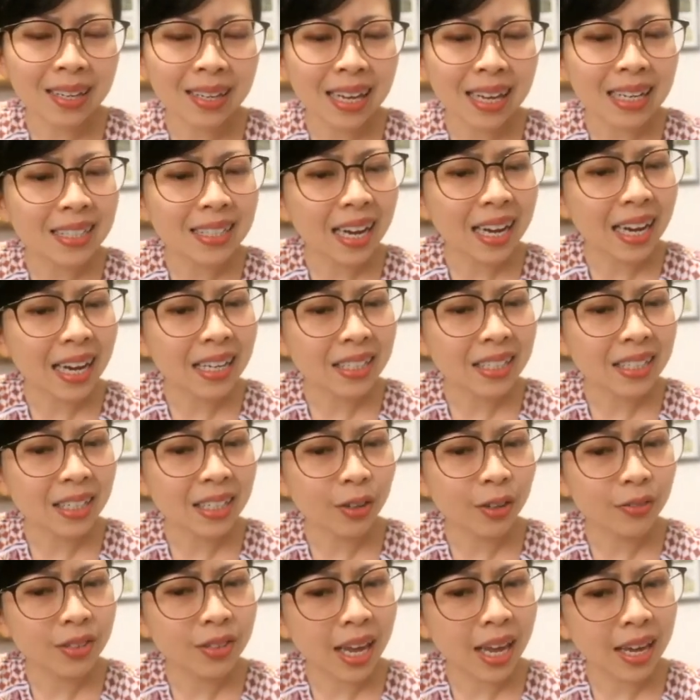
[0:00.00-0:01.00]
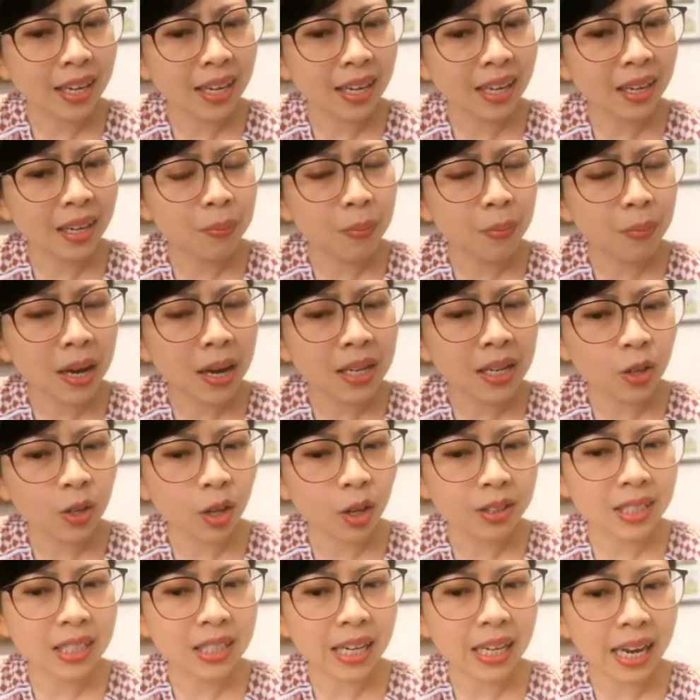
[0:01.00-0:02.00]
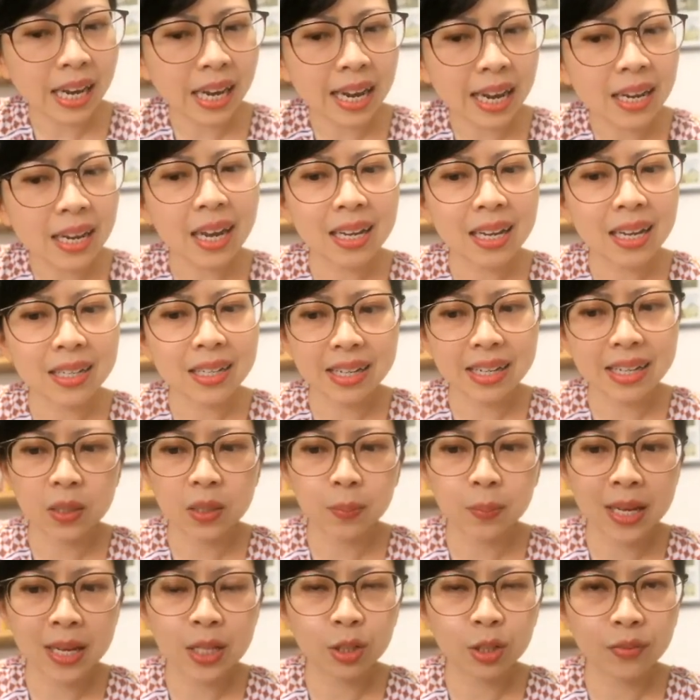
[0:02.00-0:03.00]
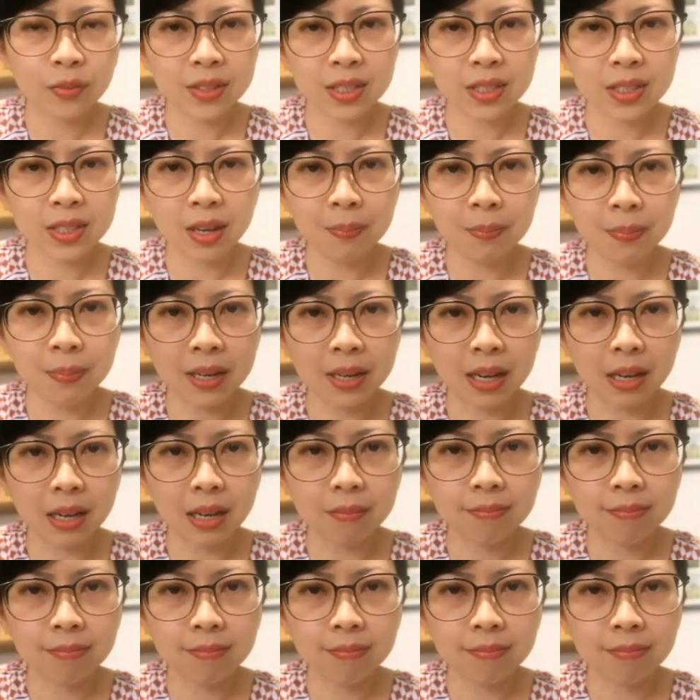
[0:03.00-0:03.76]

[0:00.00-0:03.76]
at the idea of taking a month's holiday at the expense of his company.